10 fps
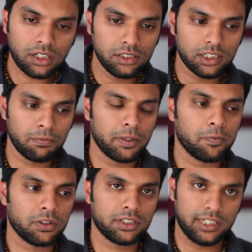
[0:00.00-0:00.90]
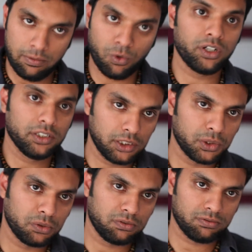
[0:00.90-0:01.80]
Some people on the team wanted to
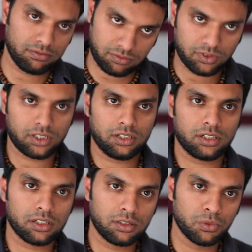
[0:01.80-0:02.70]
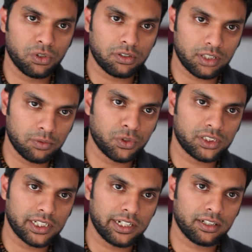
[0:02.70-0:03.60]
do the more
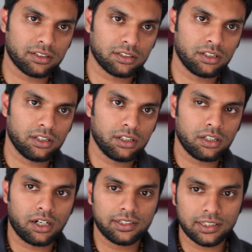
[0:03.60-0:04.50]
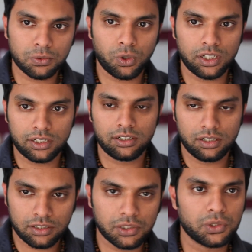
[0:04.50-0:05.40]
remote setting. Others wanted
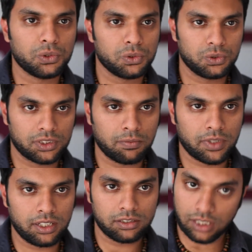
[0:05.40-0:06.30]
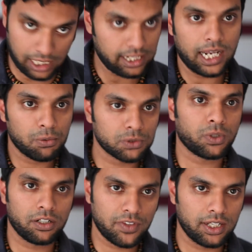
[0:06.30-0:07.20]
to do something, and I was
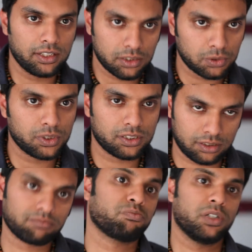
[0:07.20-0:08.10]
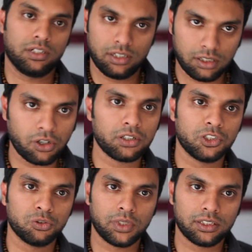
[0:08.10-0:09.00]
one of the others who was caught in
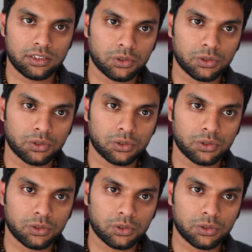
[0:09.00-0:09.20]
two minds.